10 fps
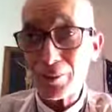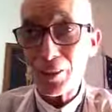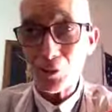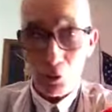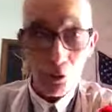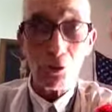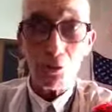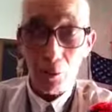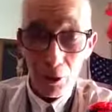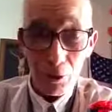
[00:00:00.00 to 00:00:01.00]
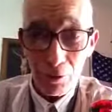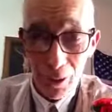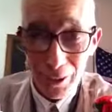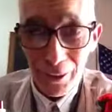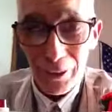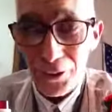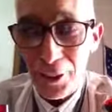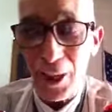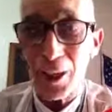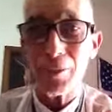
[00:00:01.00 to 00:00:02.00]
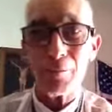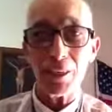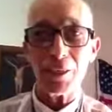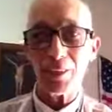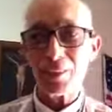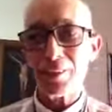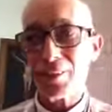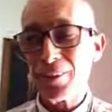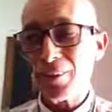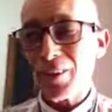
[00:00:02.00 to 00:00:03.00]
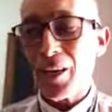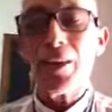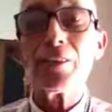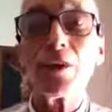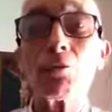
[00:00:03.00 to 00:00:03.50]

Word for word: say to you what you understand me? And the